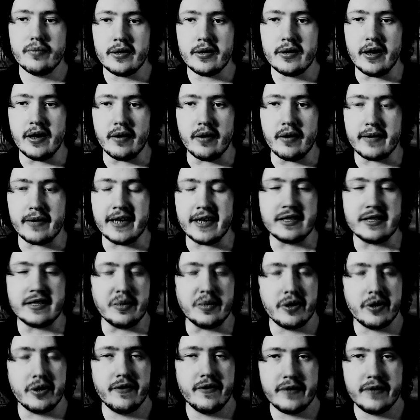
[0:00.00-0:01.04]
gets
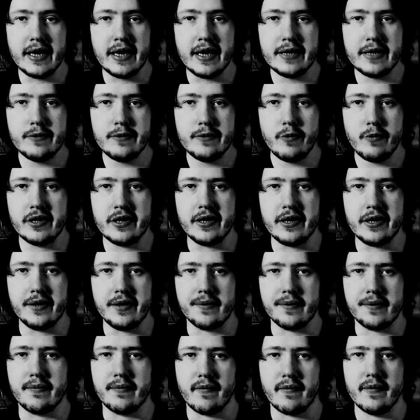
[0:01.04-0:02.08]
improved on with the
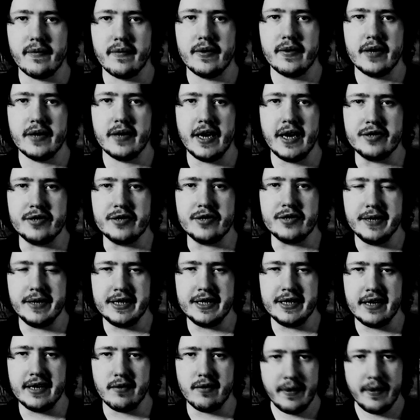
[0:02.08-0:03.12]
2010
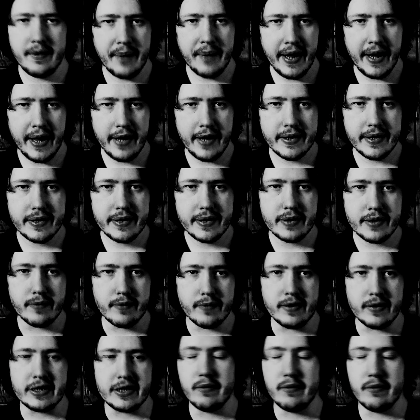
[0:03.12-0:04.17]
remake, which I
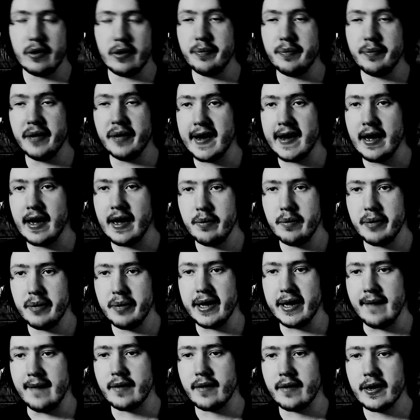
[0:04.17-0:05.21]
will again be
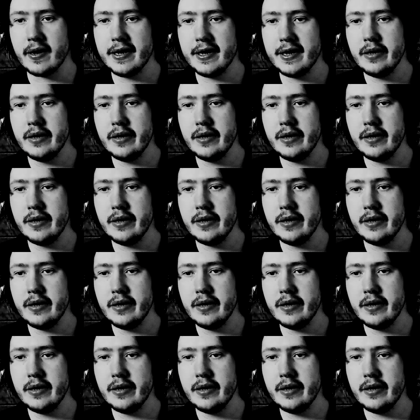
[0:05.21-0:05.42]
covering.